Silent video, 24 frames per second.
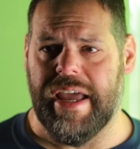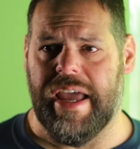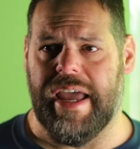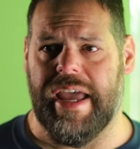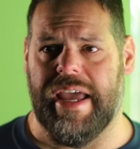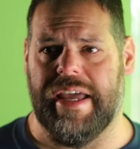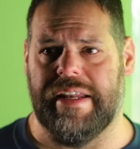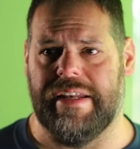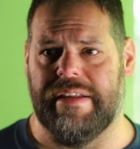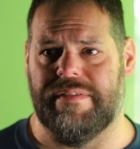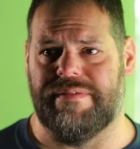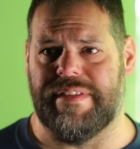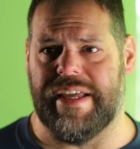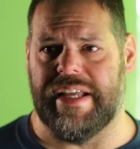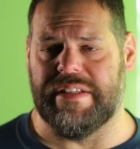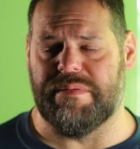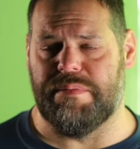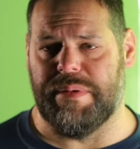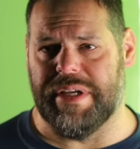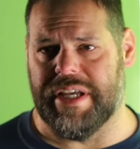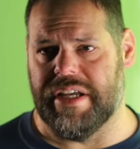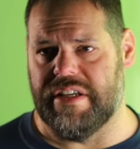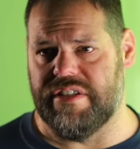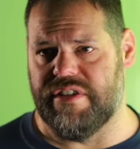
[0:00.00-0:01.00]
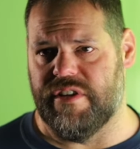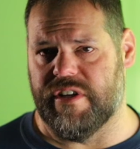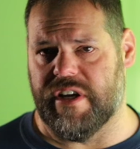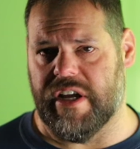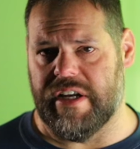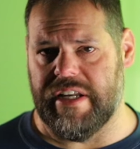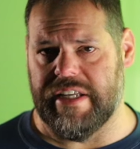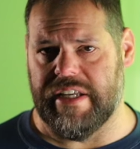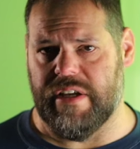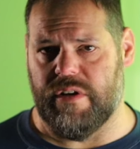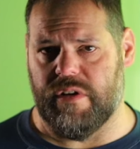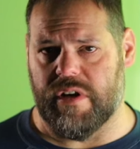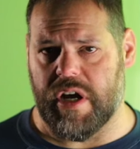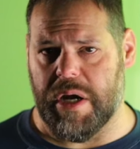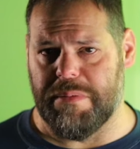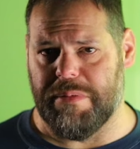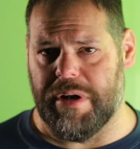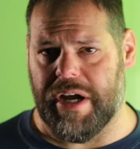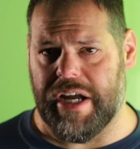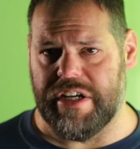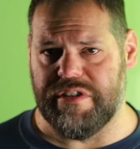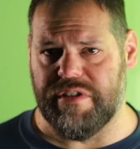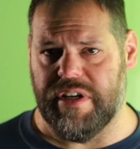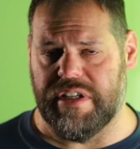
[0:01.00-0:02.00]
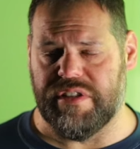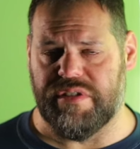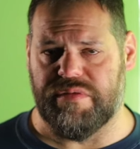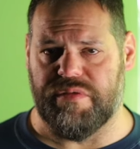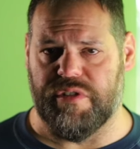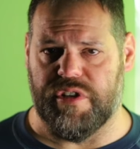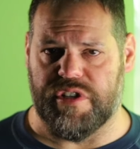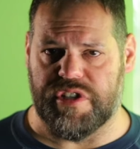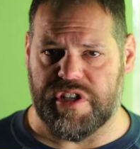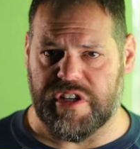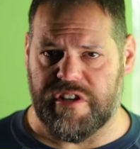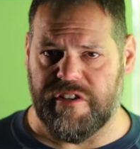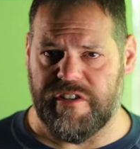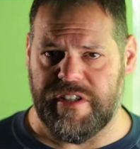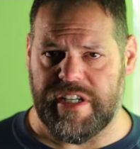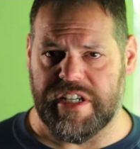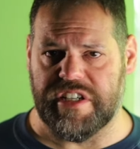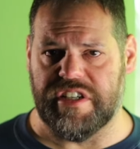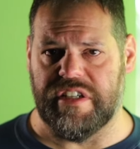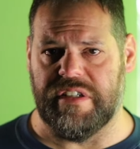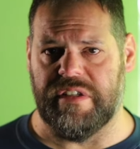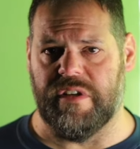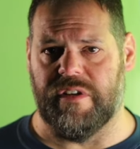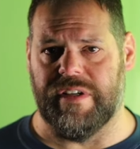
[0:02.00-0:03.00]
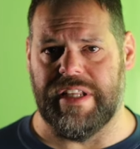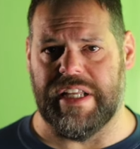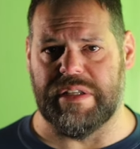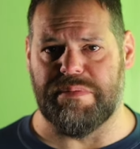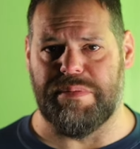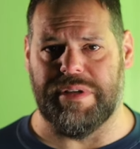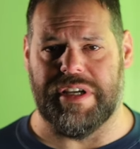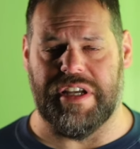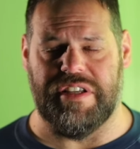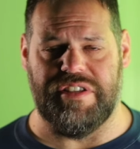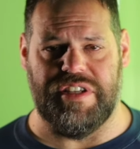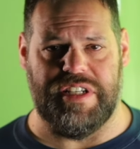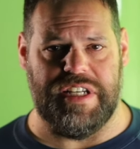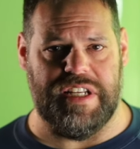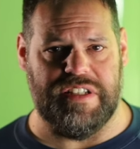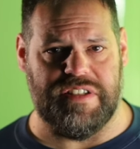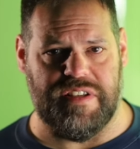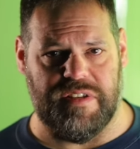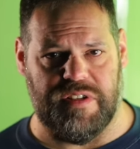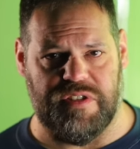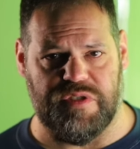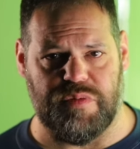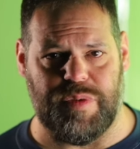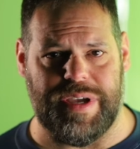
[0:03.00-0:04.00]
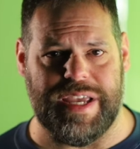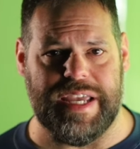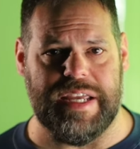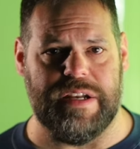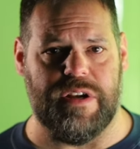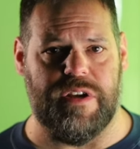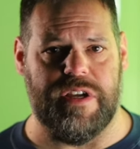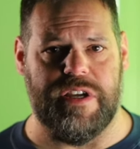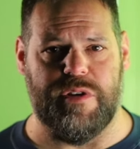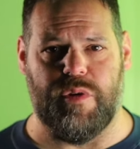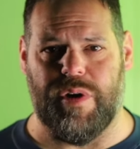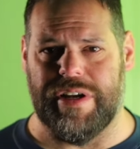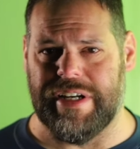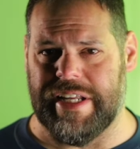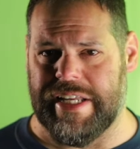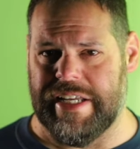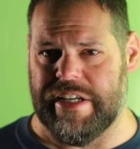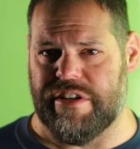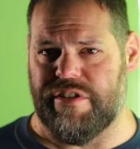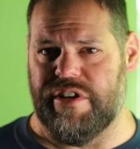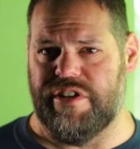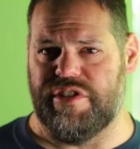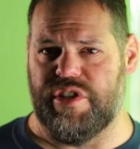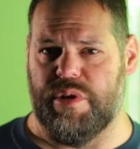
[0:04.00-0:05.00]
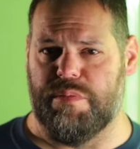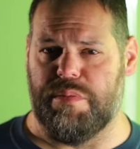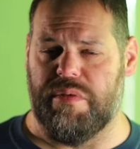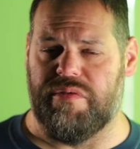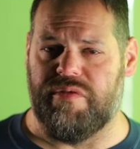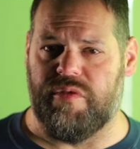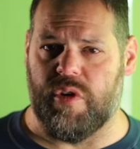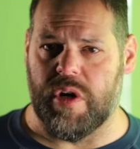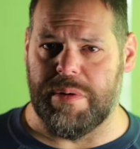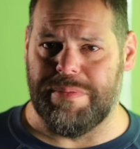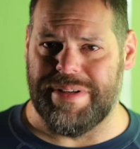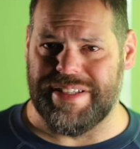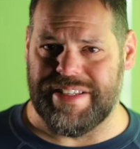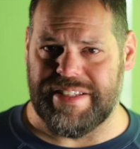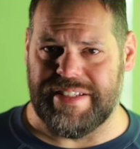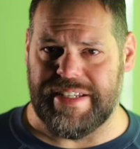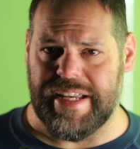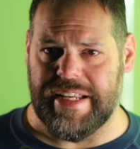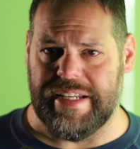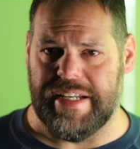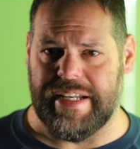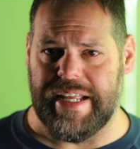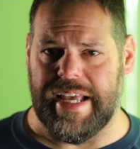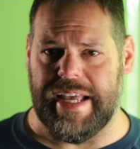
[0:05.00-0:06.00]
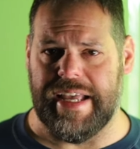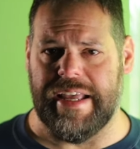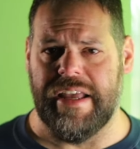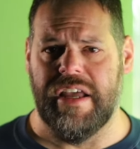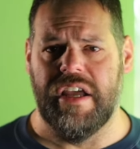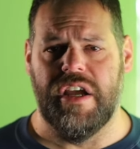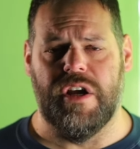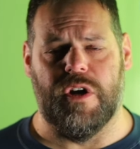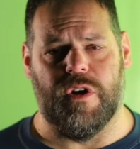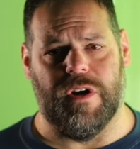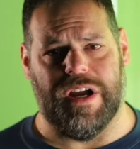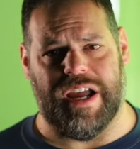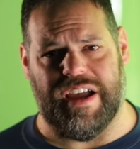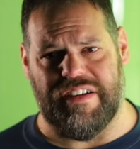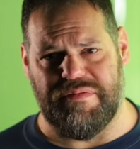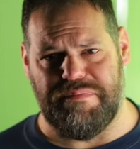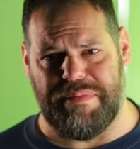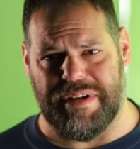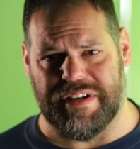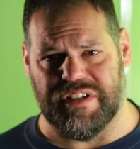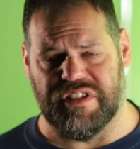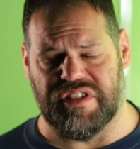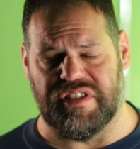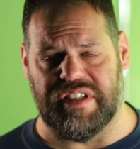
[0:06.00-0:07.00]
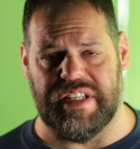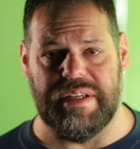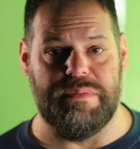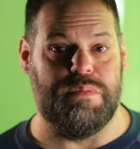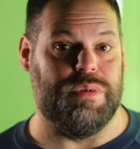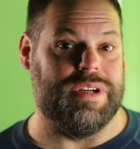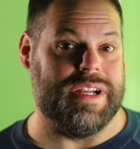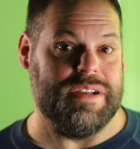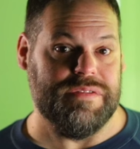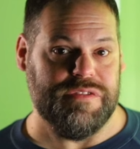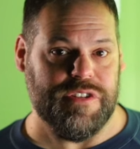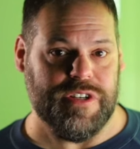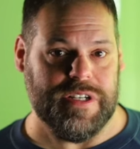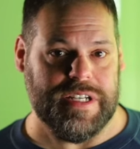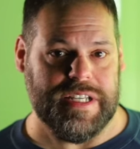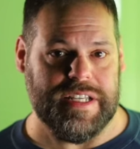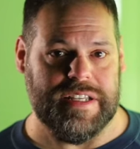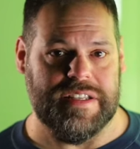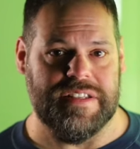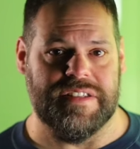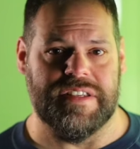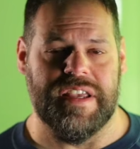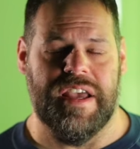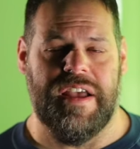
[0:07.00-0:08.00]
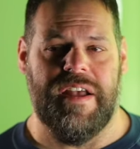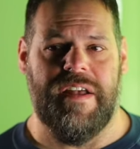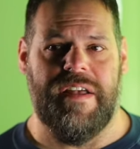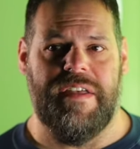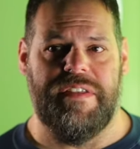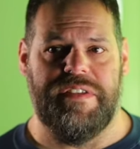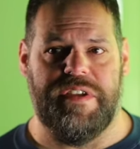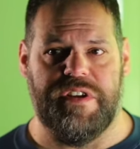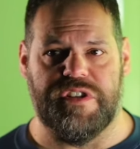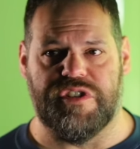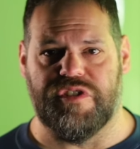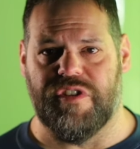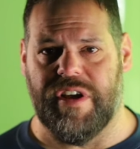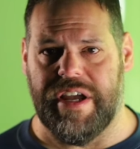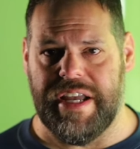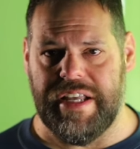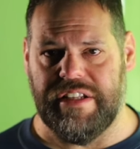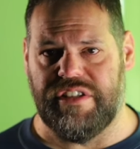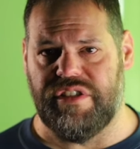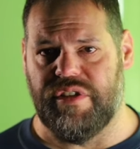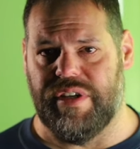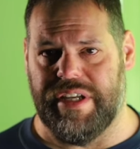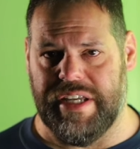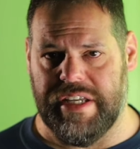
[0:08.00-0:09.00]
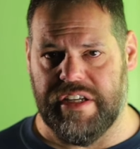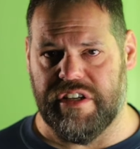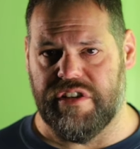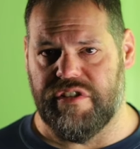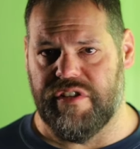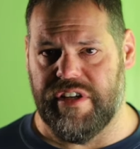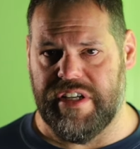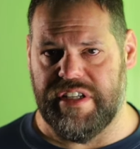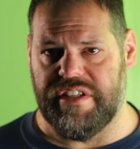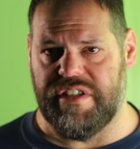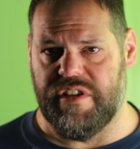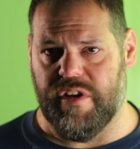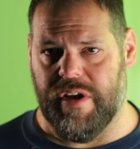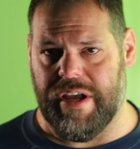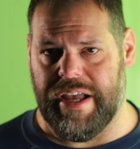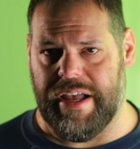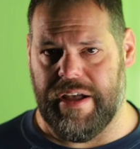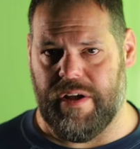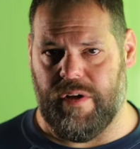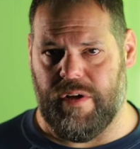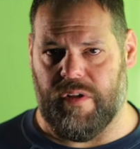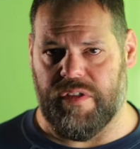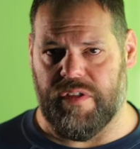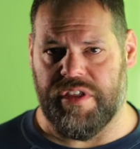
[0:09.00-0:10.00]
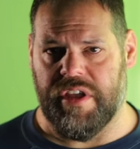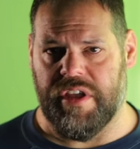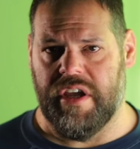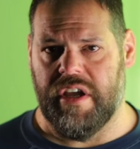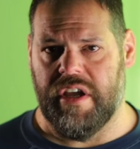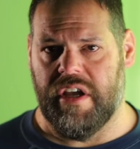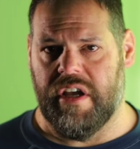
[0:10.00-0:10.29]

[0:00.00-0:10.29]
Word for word: And if that's because you're cutting out carbohydrates for sugar addiction, or that's because you need to lose weight, or you want to increase your performance day to day, or have better sleep, whatever it is, you're trying to increase your health.